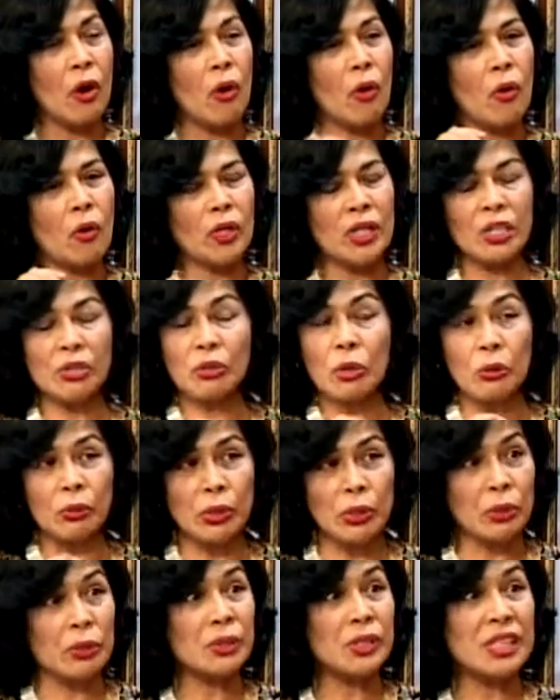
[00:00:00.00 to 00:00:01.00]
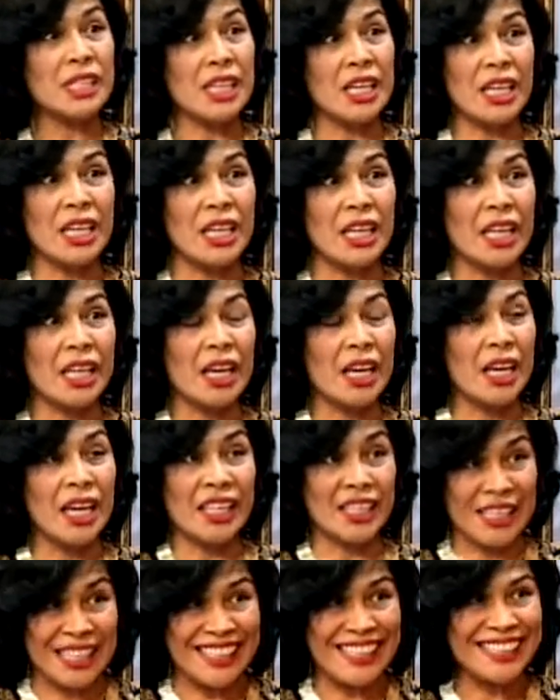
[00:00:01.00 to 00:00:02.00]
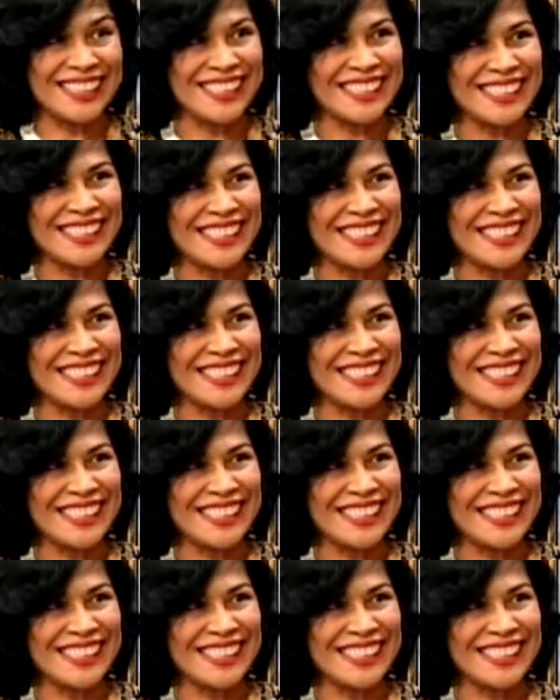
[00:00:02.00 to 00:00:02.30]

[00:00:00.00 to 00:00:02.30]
only you don't use the needles.